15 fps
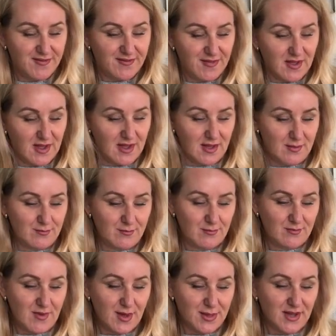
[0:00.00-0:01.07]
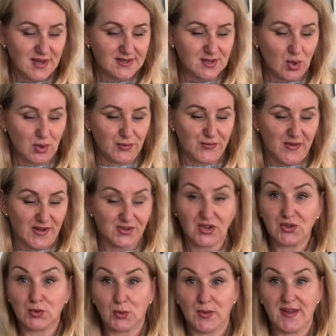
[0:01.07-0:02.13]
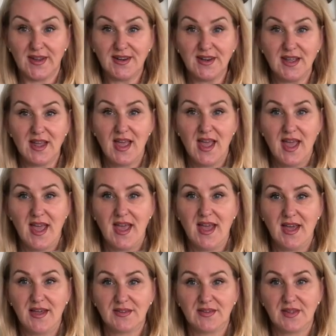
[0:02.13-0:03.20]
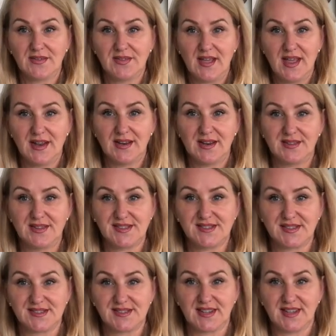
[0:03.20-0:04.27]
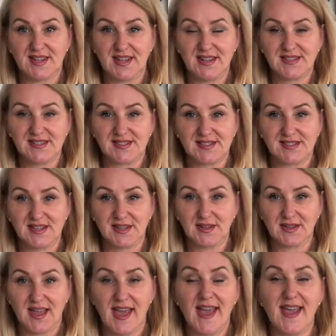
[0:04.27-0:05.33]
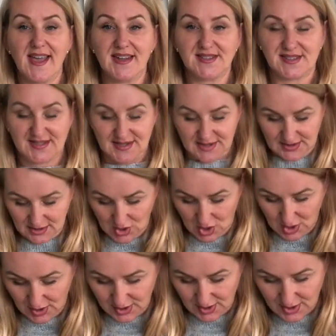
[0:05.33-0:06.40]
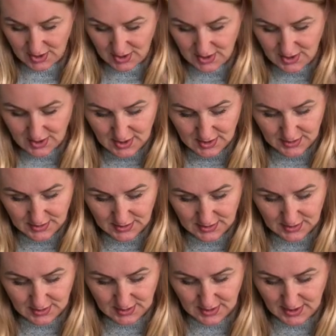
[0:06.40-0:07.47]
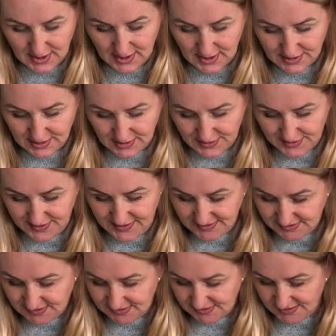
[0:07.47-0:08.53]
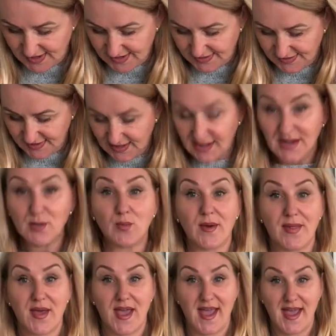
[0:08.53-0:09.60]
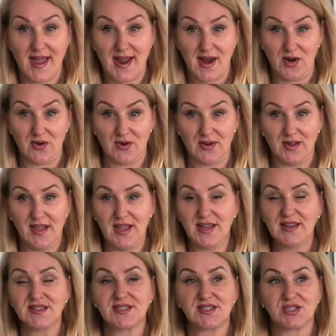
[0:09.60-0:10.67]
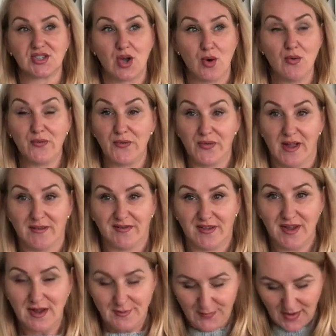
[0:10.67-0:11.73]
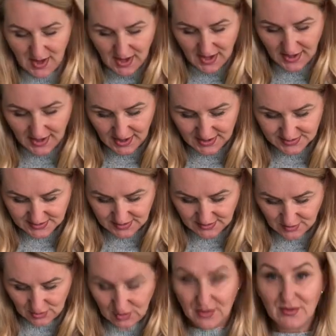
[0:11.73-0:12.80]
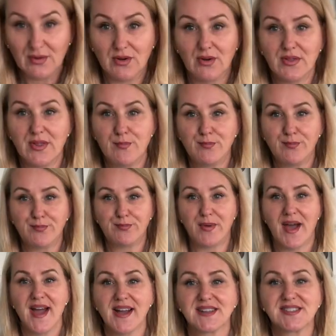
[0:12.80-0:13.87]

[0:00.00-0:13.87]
I think it's called Felted Tweed, and then this is the Kids Silk Haze yarn. And this is like knitting with air. It is so fluffy, and on the back